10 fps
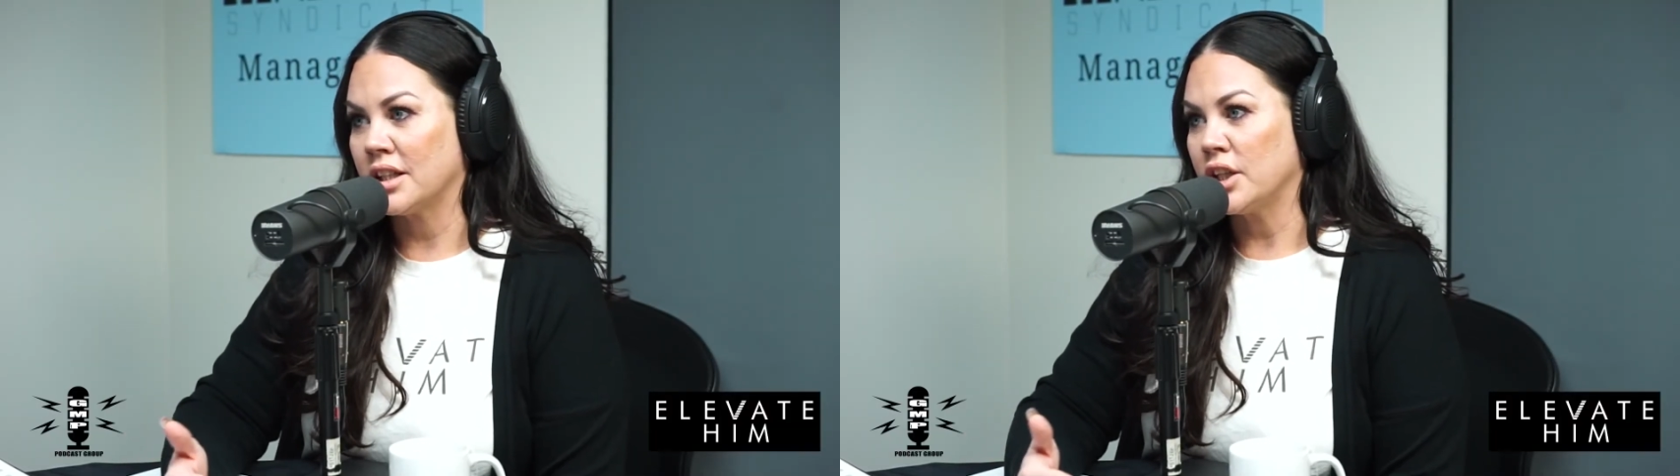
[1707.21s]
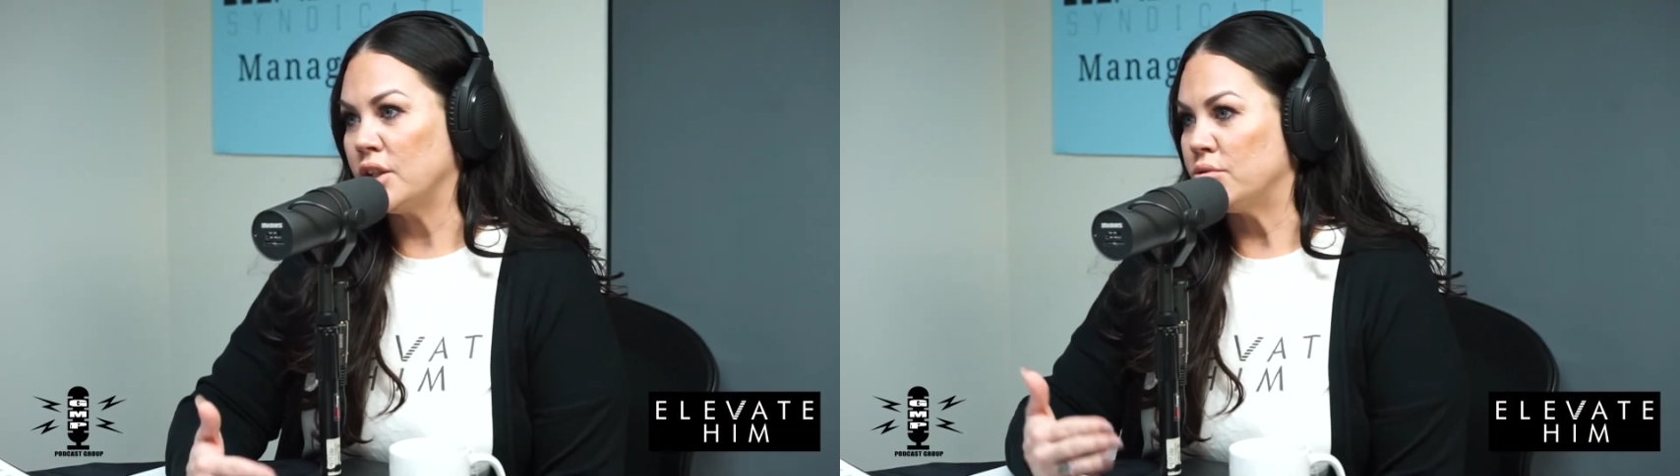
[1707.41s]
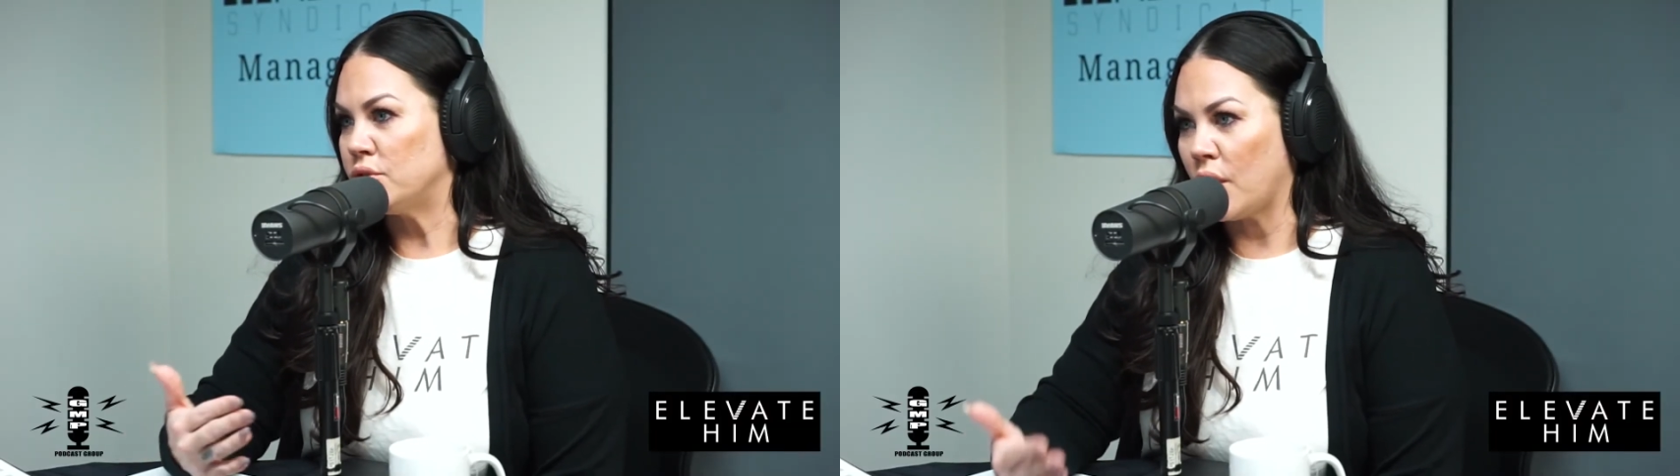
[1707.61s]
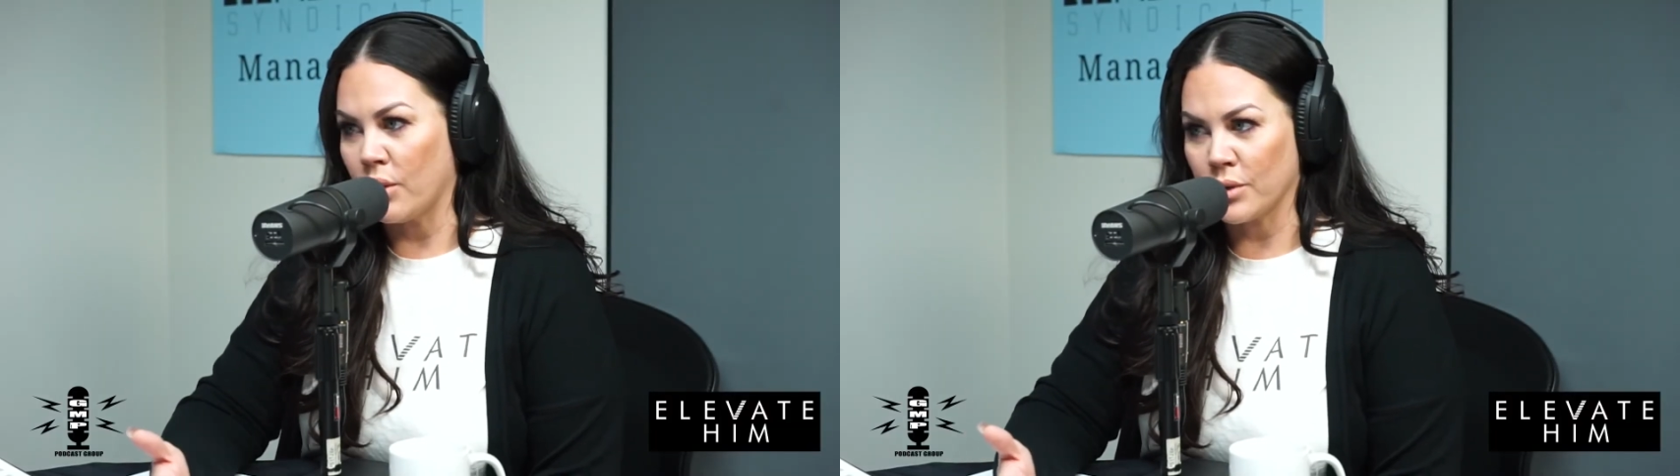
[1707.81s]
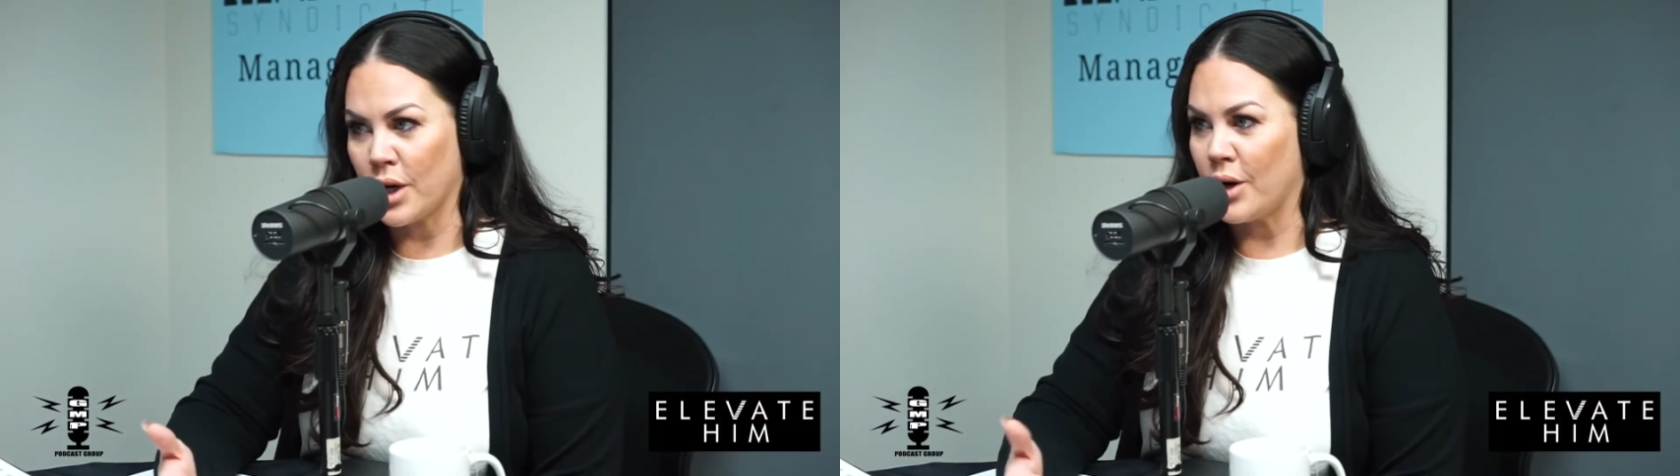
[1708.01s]
You
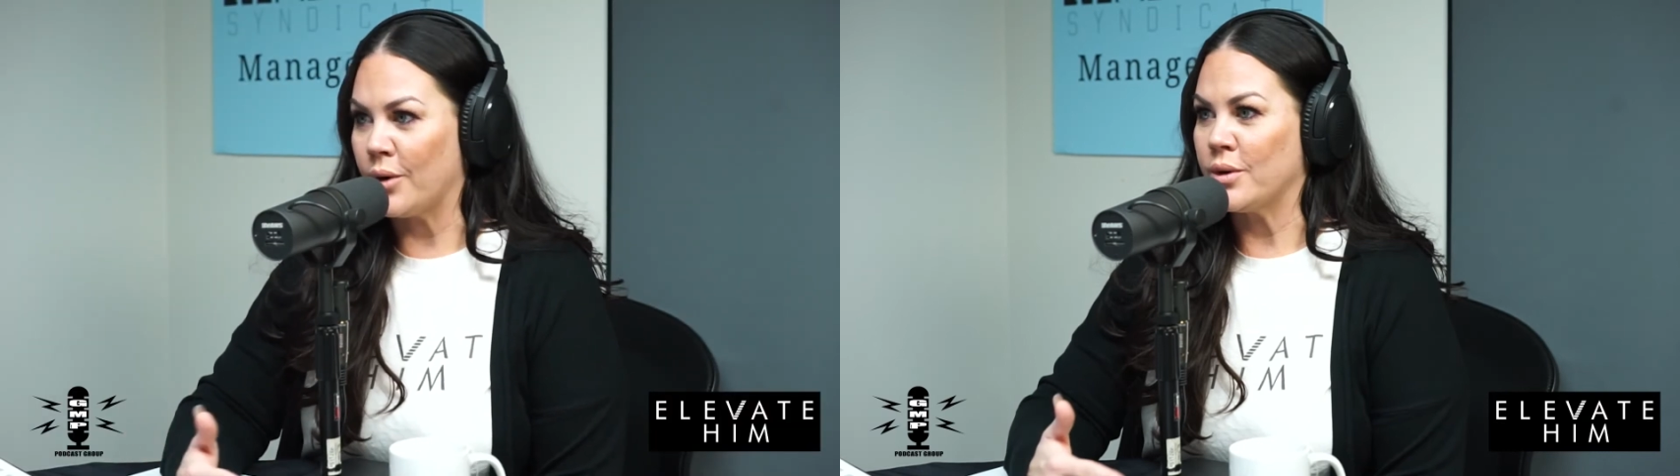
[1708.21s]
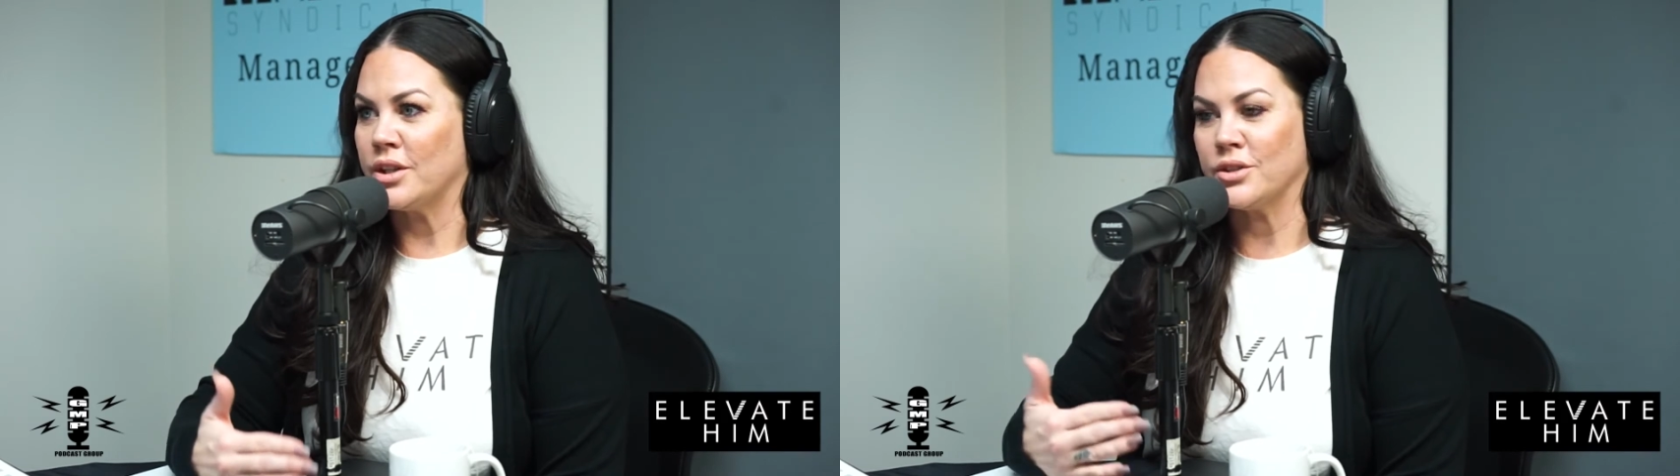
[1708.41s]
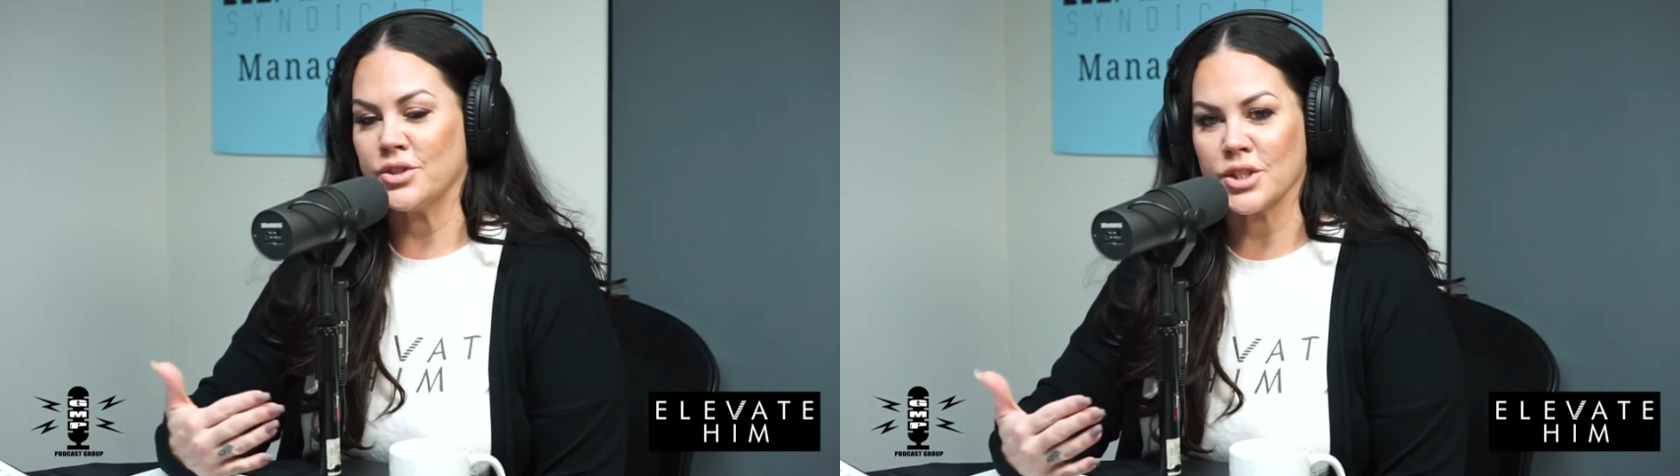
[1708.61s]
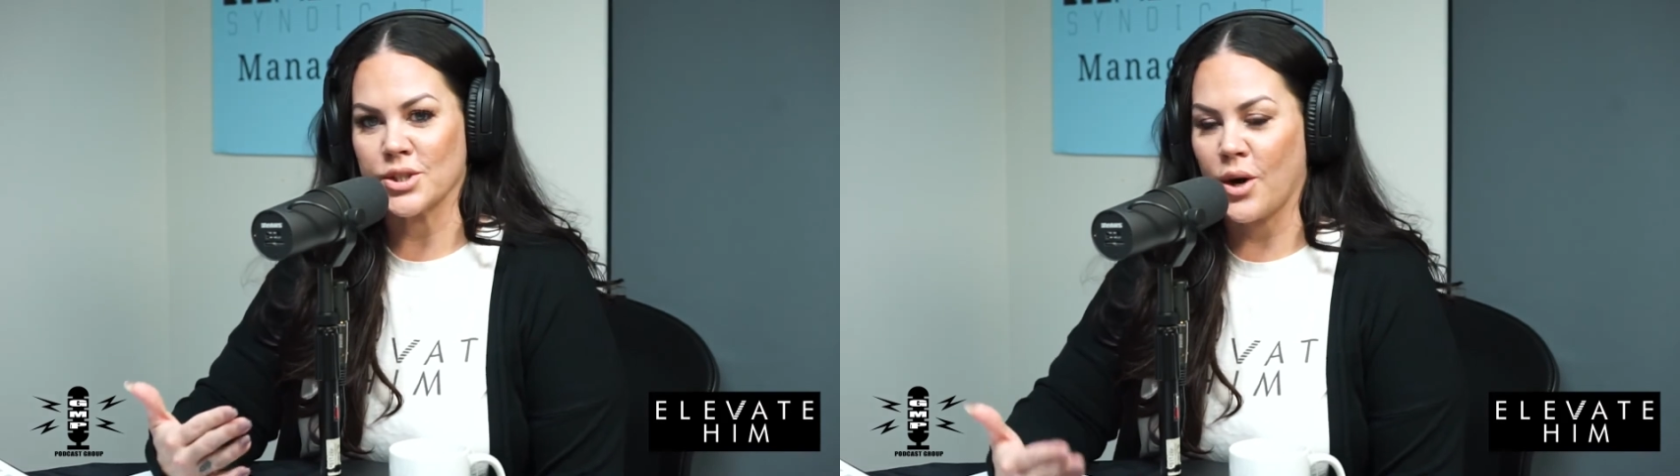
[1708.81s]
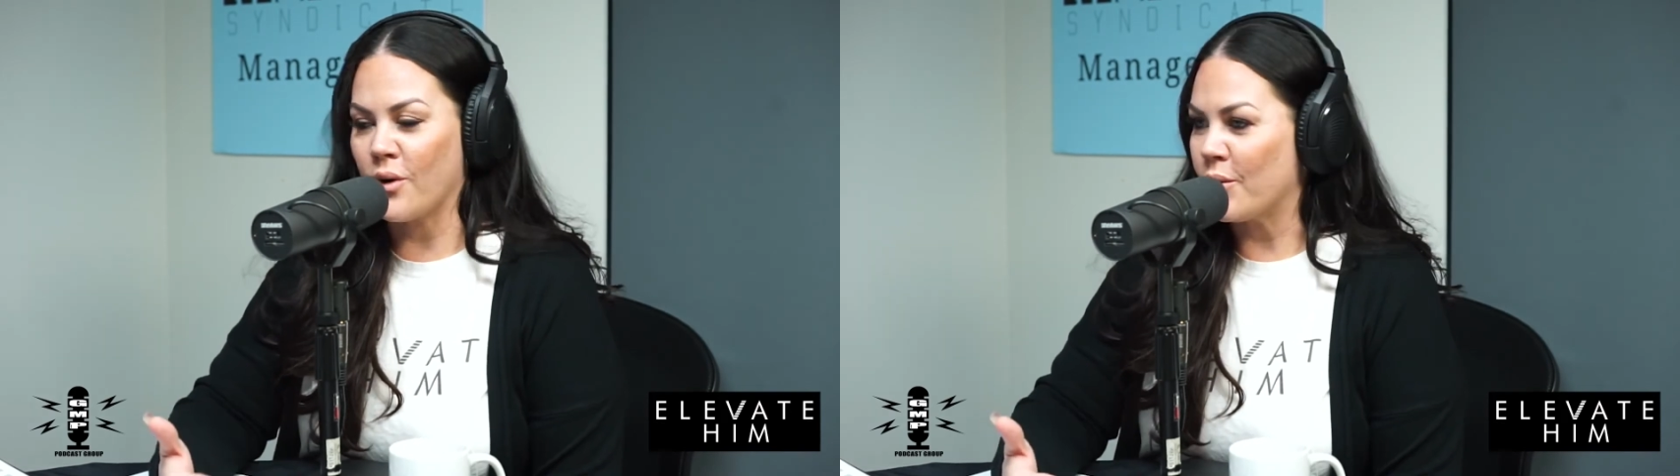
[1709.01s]
don't know. You're just
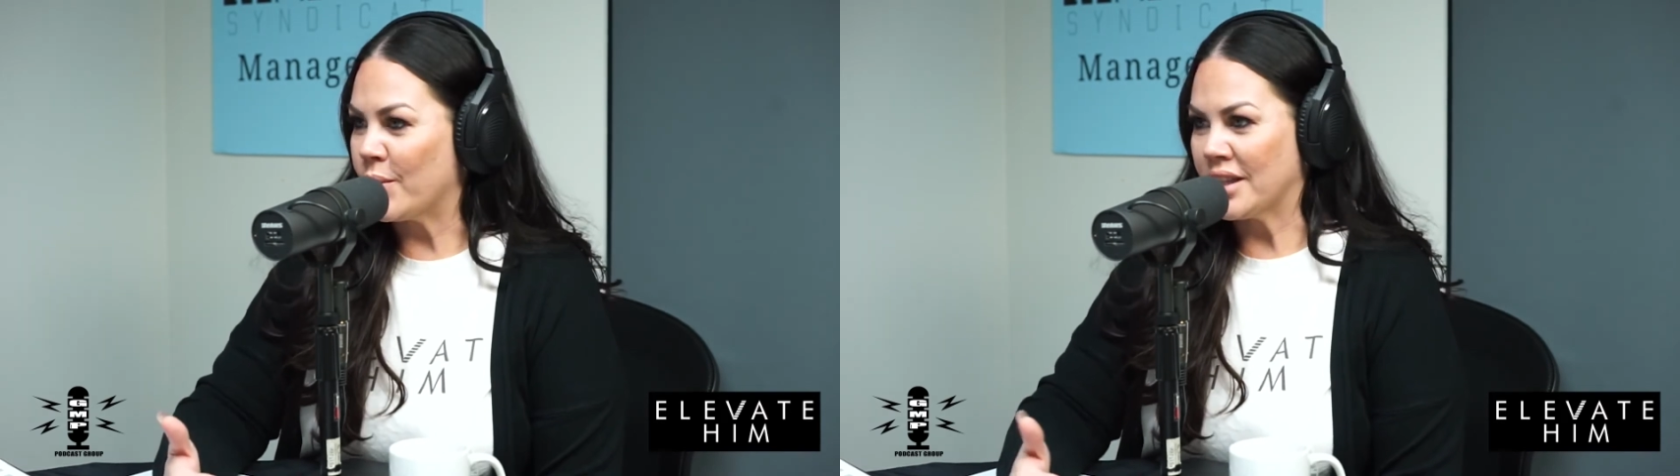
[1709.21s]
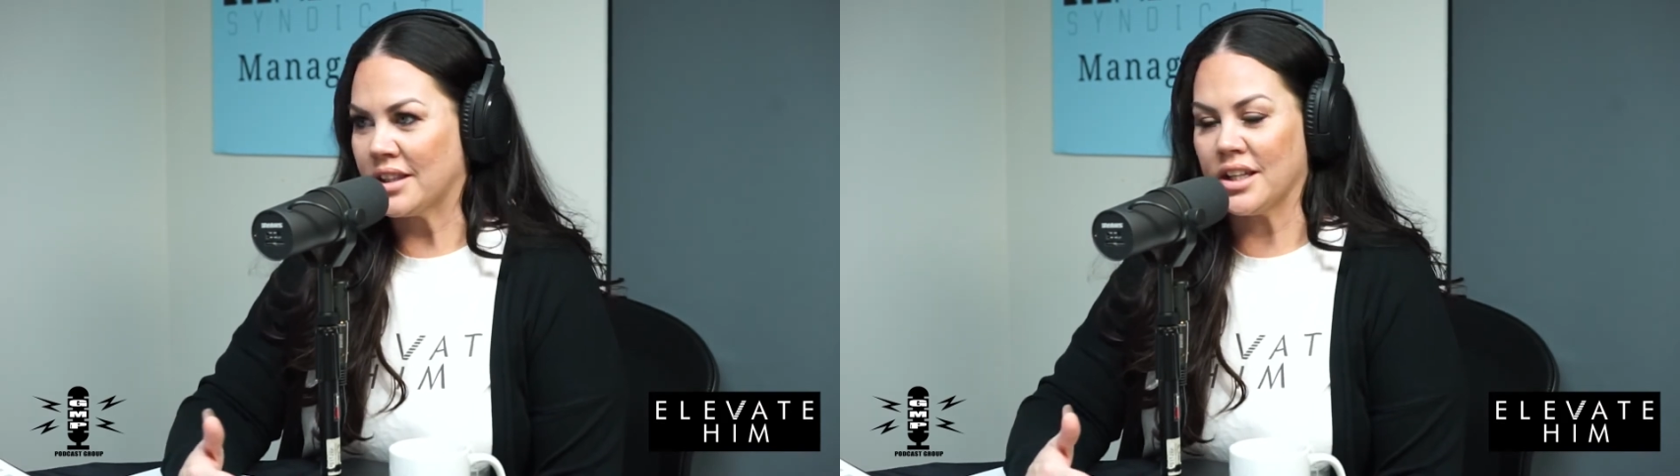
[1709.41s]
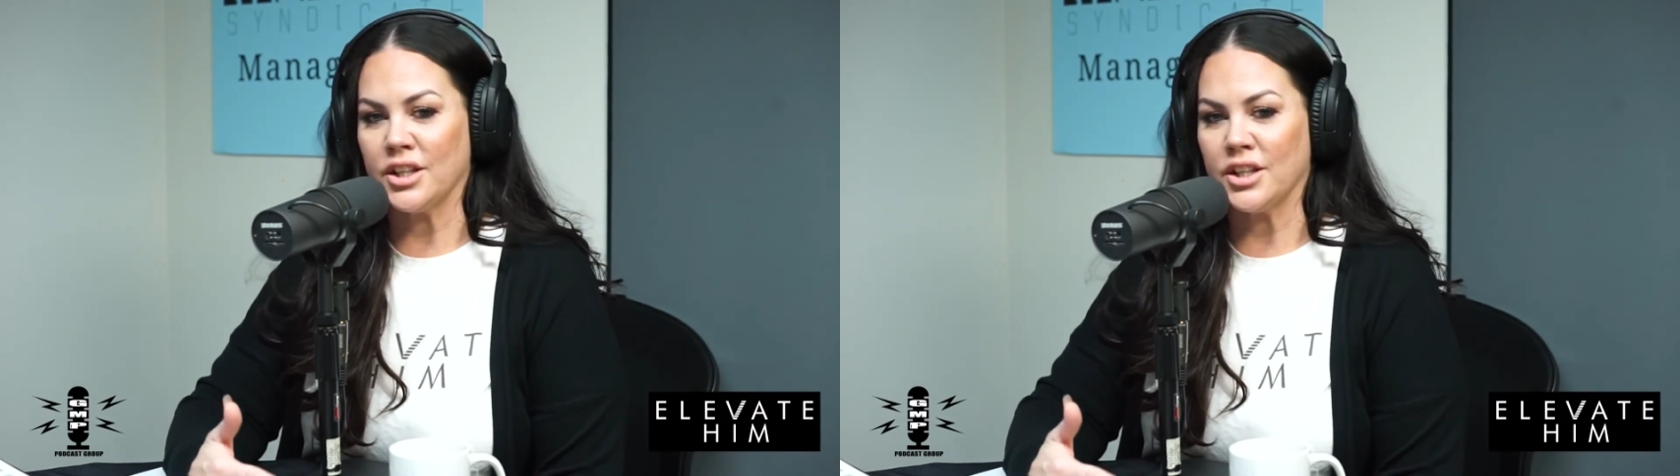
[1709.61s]
going with it.